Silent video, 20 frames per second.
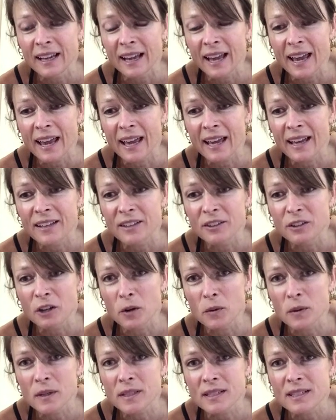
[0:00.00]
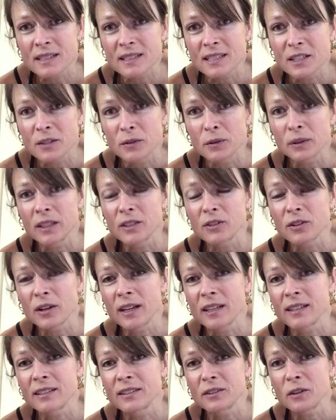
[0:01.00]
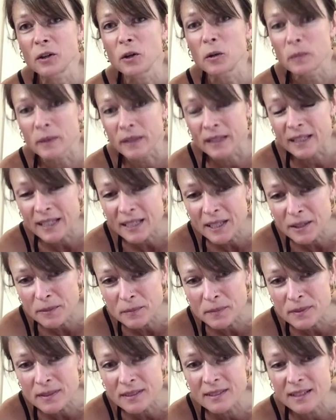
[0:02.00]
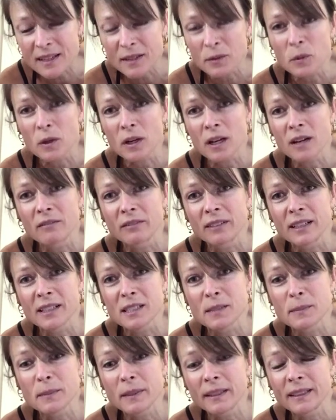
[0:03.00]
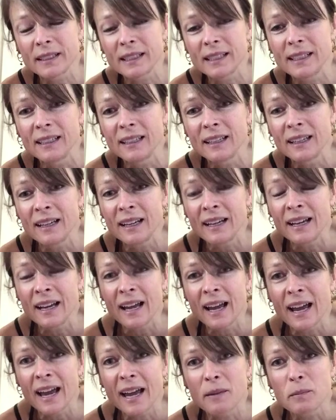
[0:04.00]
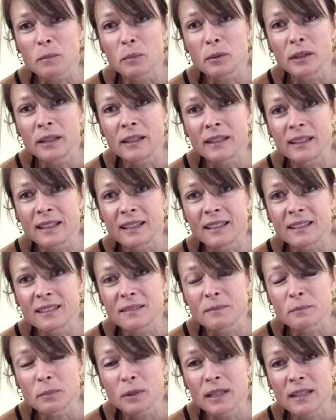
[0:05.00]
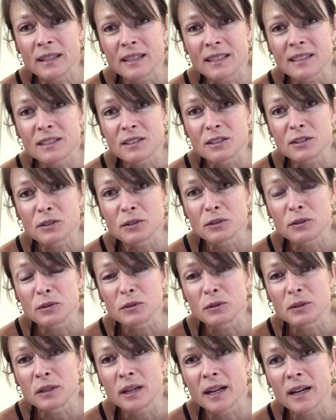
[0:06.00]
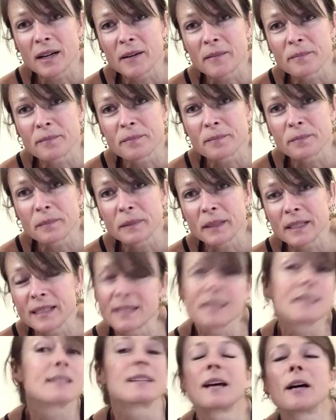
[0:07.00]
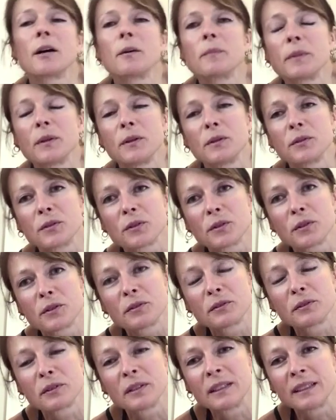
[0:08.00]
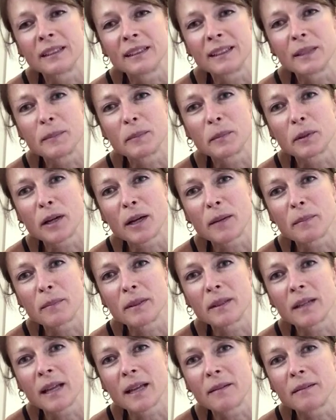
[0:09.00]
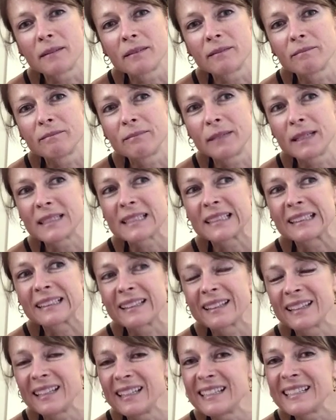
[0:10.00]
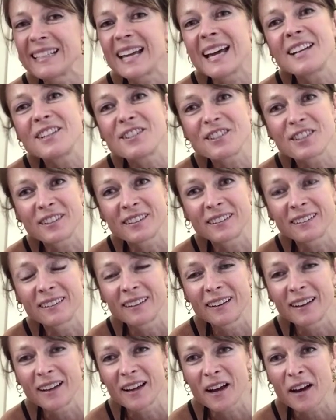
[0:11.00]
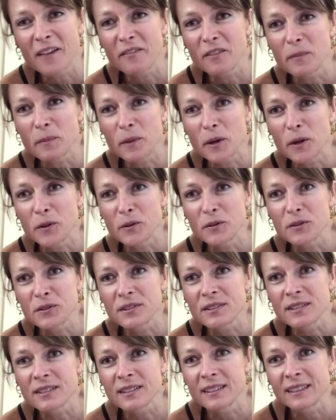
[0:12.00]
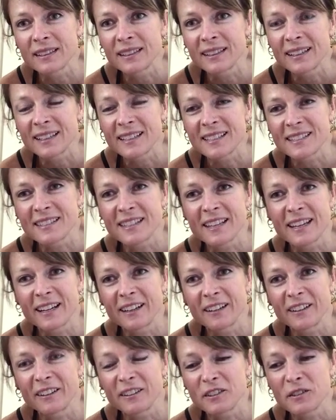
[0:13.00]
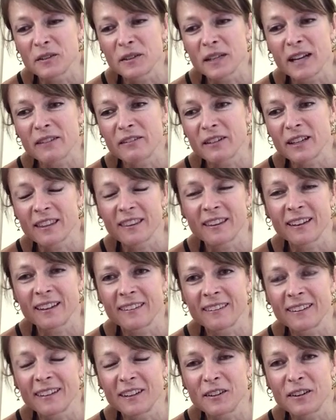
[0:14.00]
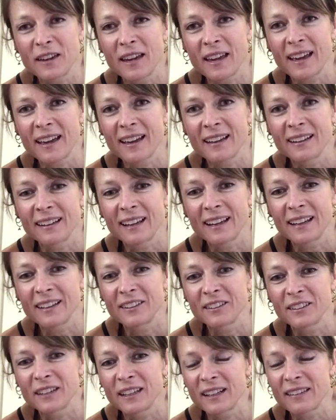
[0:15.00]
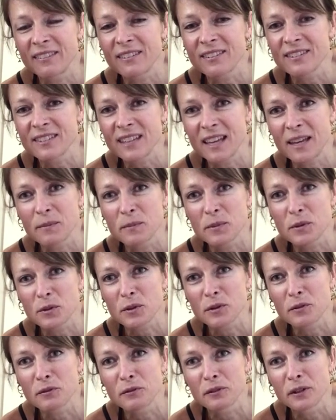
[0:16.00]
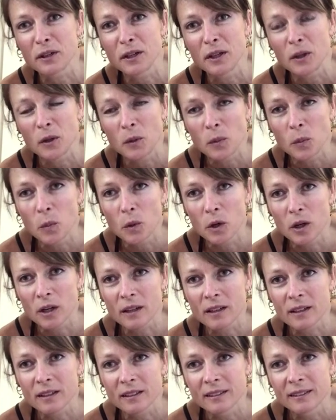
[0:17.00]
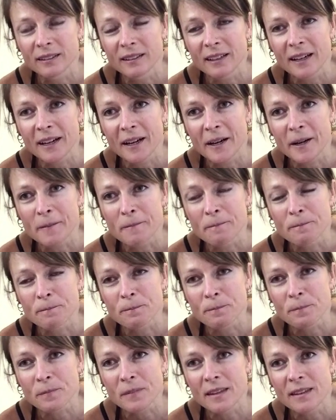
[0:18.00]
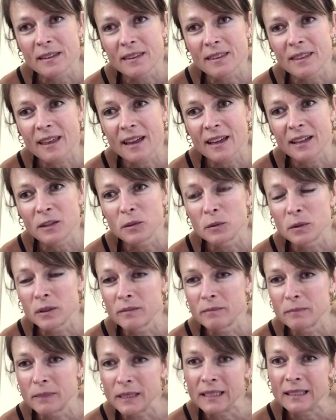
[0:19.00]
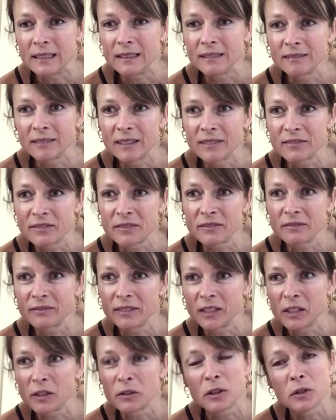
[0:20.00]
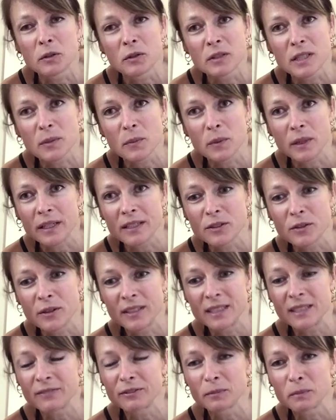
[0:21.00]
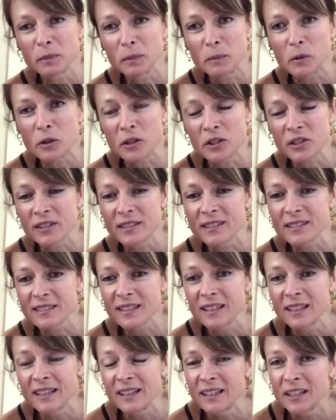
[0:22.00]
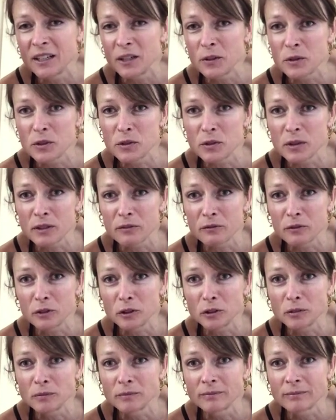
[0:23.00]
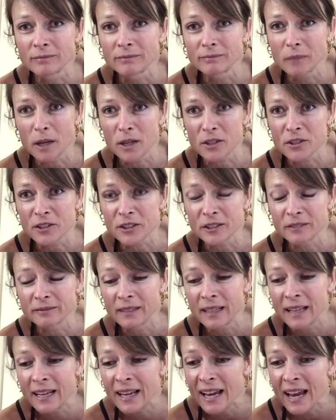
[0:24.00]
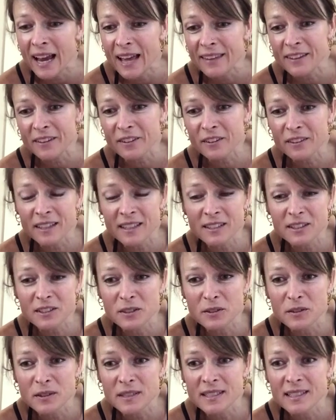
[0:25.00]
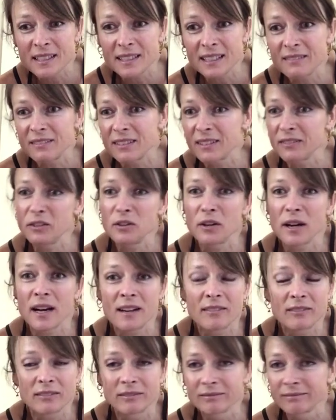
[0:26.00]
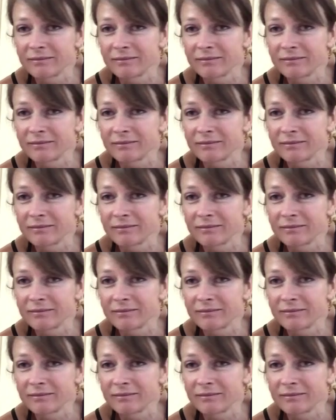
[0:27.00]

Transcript: and you're always continually trying to open hips and work on flexibility and breathe into places to help you sort of limber up, and basically the intention of the pose is there. You're doing everything that you can, and you're getting the same sort of work that you would be if you're someone else who had different proportions, who was doing the full posture. And the other thing too is that even if you have,